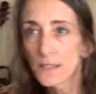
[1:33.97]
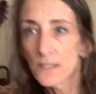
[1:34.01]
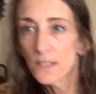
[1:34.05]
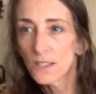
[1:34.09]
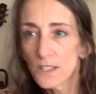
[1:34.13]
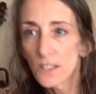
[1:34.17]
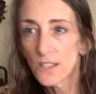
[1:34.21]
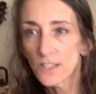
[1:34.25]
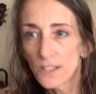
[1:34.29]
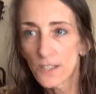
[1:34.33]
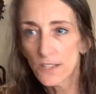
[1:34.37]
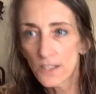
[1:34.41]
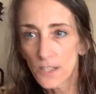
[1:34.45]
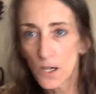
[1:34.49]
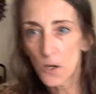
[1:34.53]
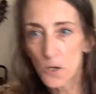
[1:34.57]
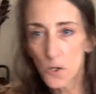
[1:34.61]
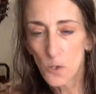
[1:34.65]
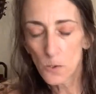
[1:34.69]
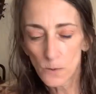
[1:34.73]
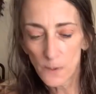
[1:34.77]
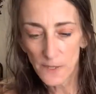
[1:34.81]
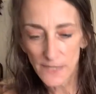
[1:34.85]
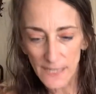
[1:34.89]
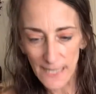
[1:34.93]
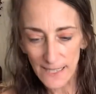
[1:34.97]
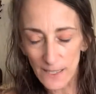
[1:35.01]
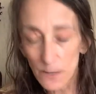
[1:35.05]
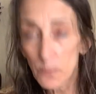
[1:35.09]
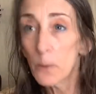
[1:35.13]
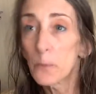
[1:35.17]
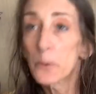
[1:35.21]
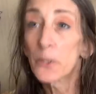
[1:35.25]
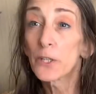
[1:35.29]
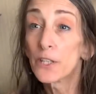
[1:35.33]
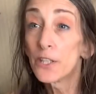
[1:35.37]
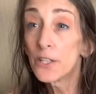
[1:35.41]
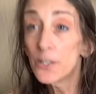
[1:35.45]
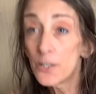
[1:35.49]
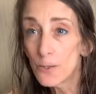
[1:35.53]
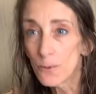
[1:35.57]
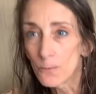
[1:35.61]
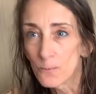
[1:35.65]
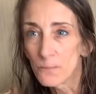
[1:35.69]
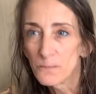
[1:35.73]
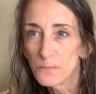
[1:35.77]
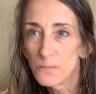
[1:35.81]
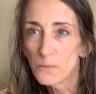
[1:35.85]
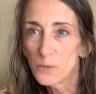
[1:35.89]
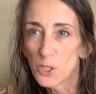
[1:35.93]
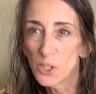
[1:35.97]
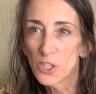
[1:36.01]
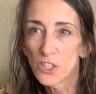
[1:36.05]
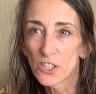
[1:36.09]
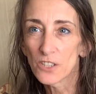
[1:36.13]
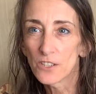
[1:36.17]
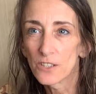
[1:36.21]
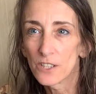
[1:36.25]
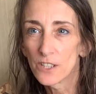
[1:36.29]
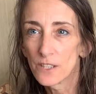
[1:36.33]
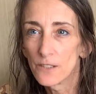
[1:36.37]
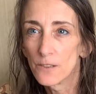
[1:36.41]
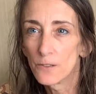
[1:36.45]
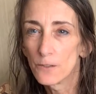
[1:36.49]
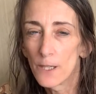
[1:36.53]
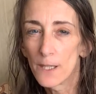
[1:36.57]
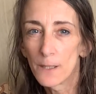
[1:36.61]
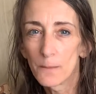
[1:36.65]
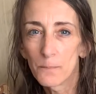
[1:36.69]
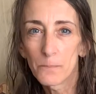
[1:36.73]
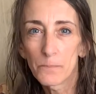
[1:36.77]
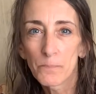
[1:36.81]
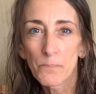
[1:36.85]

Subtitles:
So that's what we're gonna do. We're just gonna